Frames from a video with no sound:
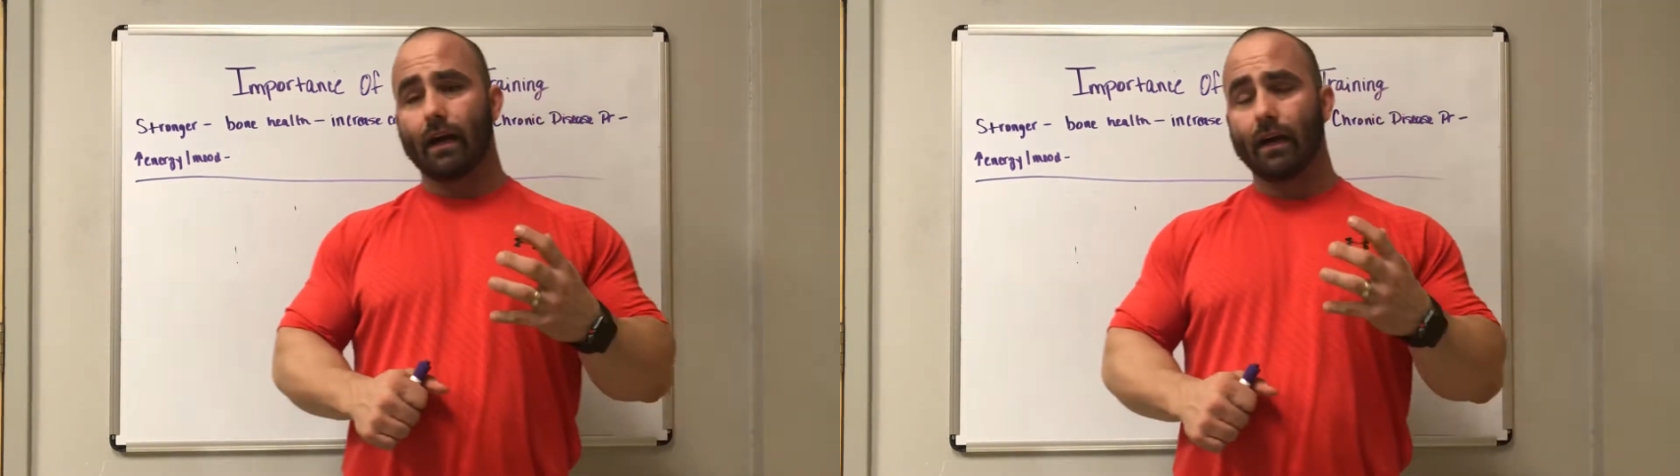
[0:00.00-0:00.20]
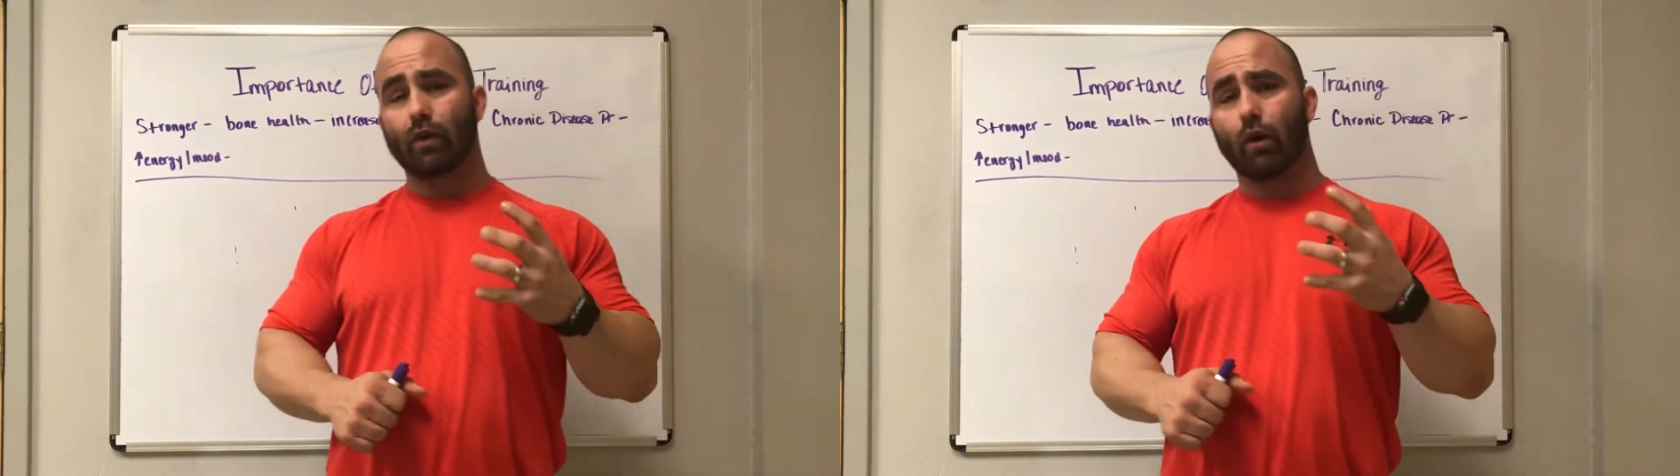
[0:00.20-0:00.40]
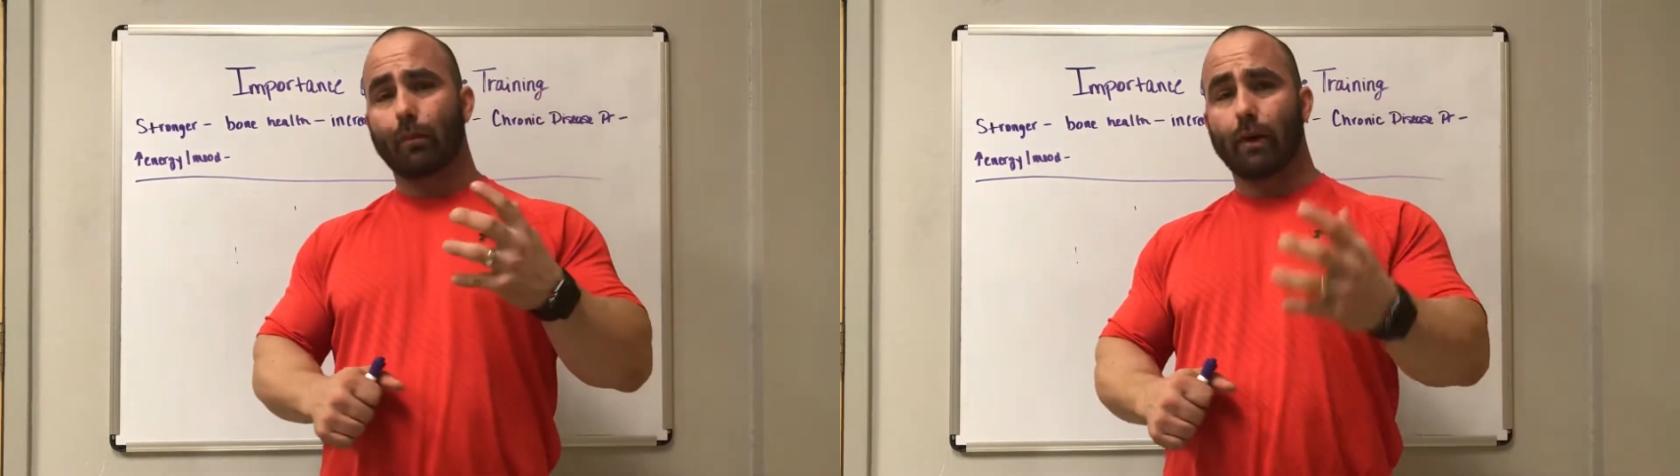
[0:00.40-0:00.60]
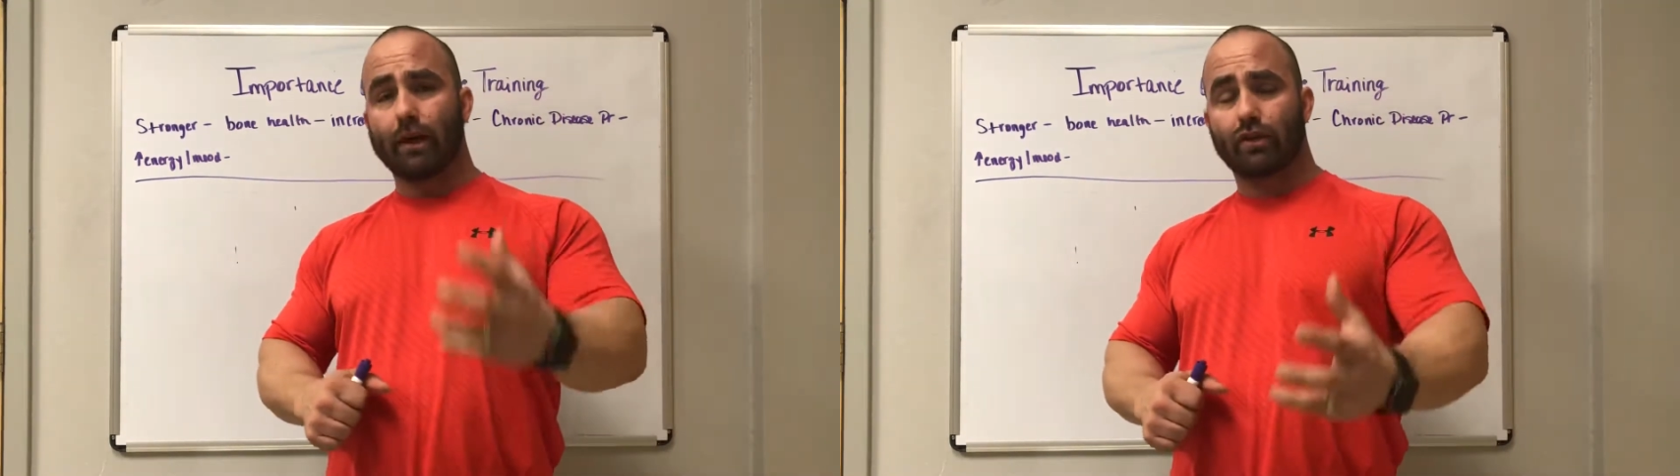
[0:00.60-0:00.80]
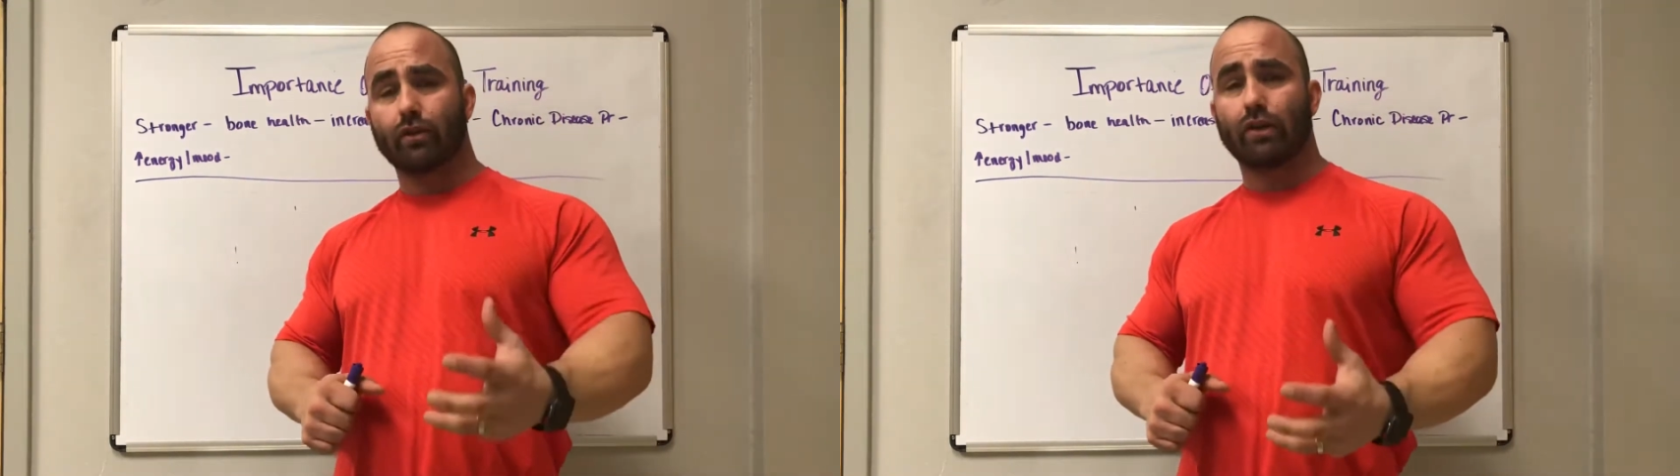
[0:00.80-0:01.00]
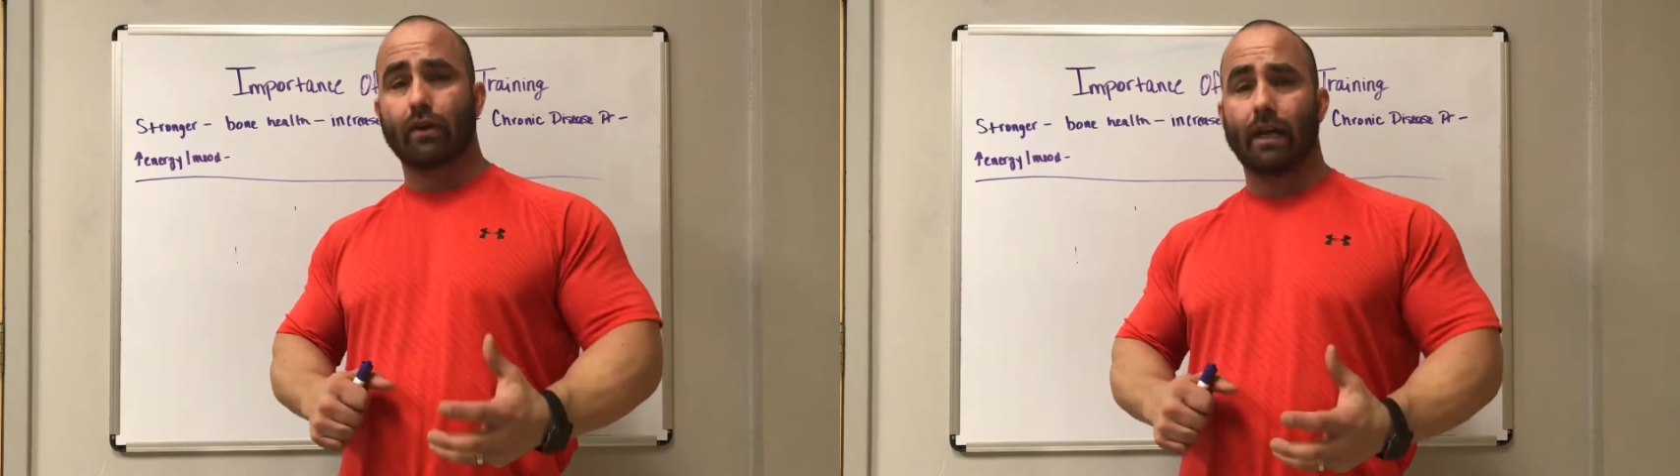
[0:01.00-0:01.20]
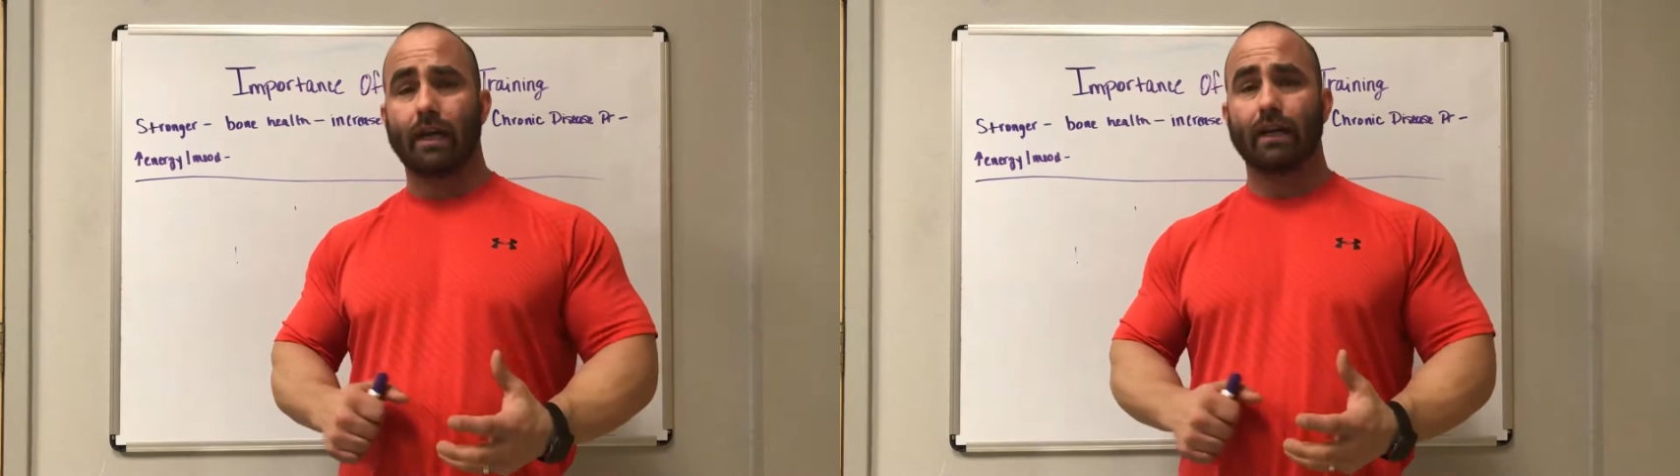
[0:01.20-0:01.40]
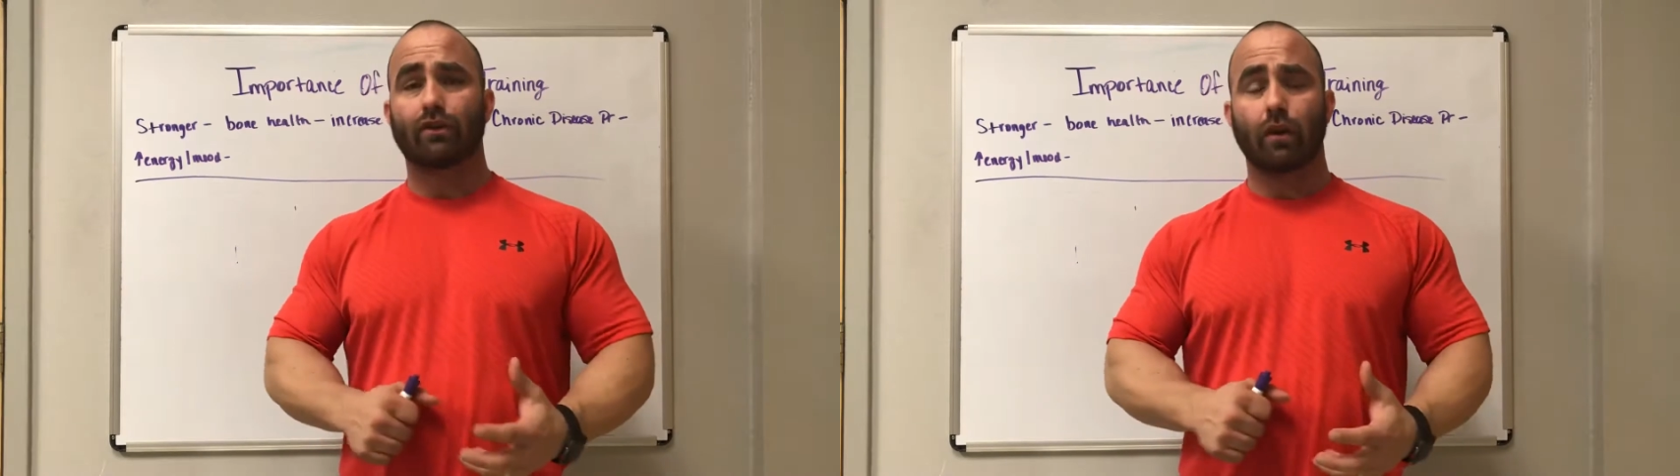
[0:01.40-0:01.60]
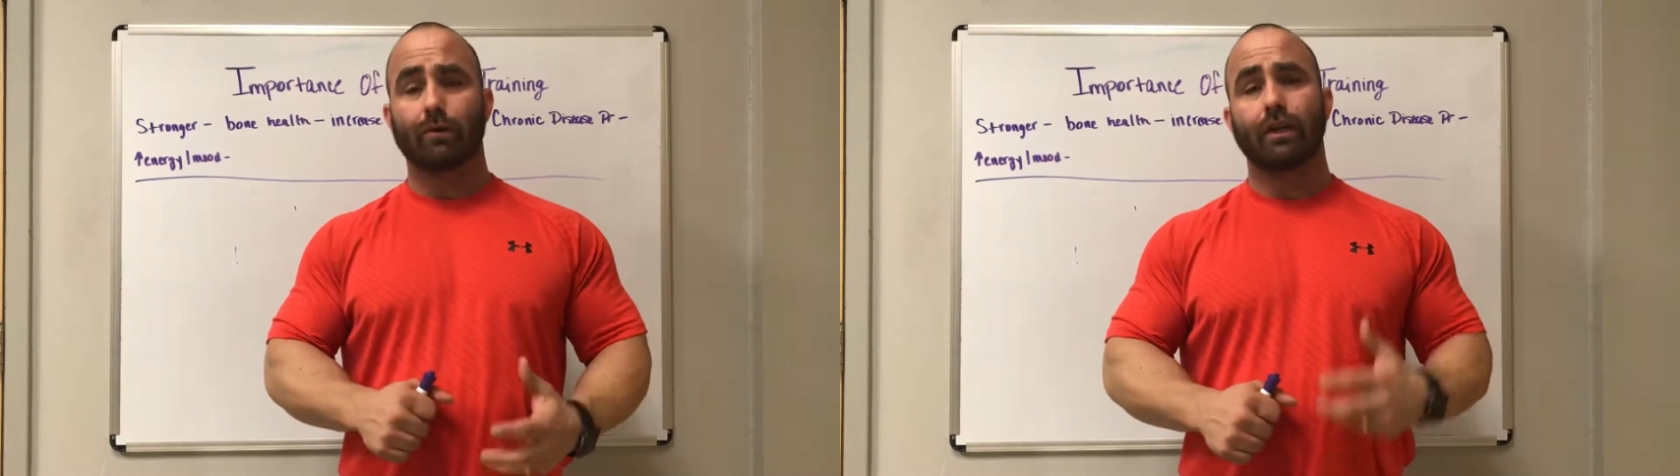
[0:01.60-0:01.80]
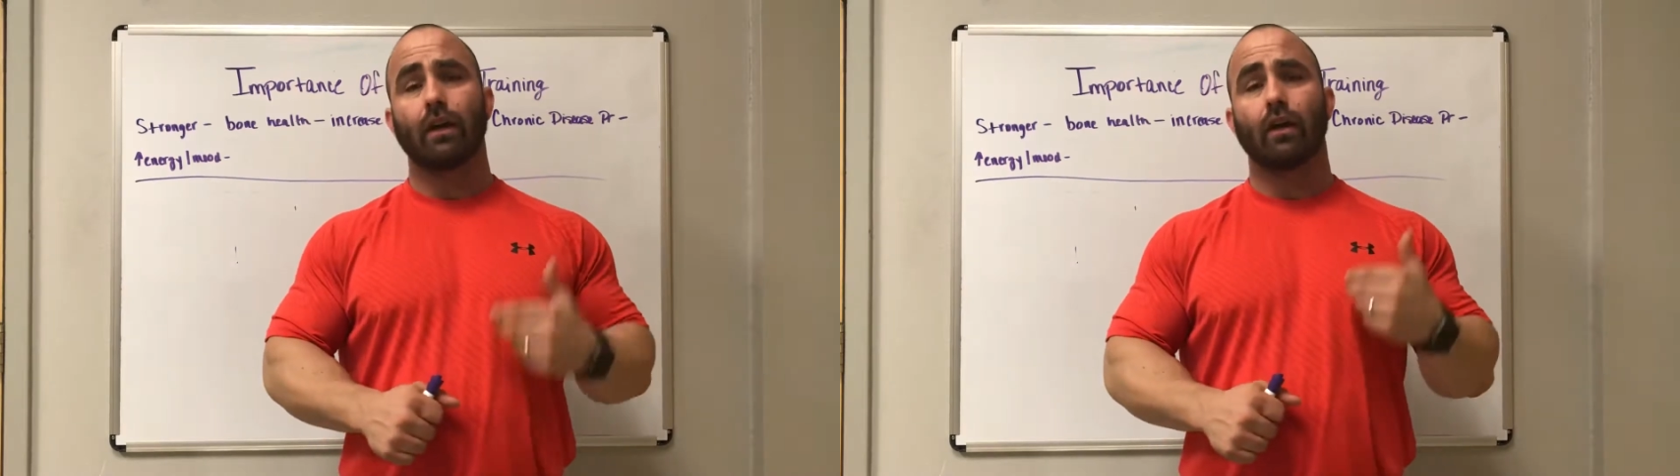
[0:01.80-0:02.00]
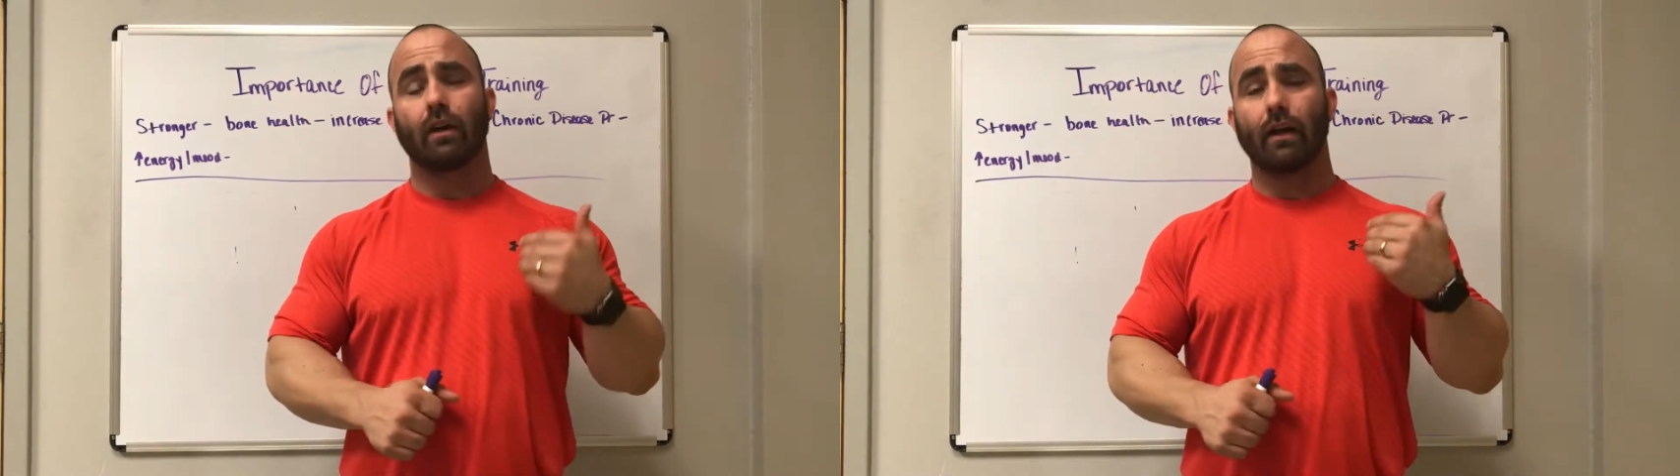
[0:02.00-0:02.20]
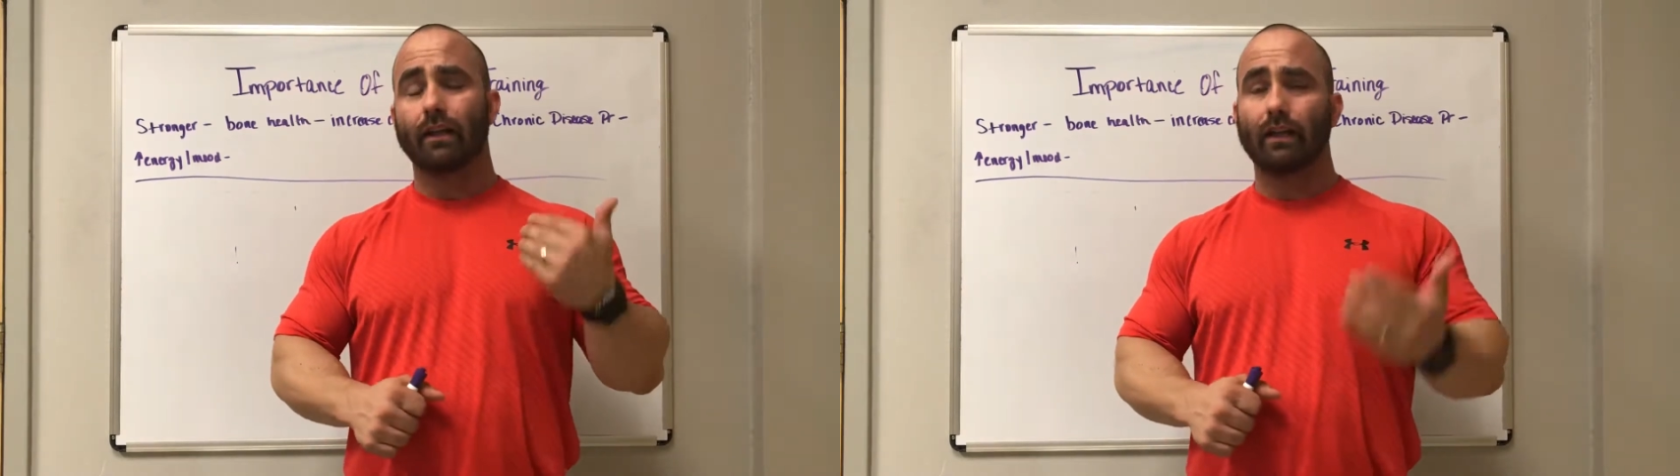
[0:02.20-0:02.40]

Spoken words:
incorporate strength training into our routine on at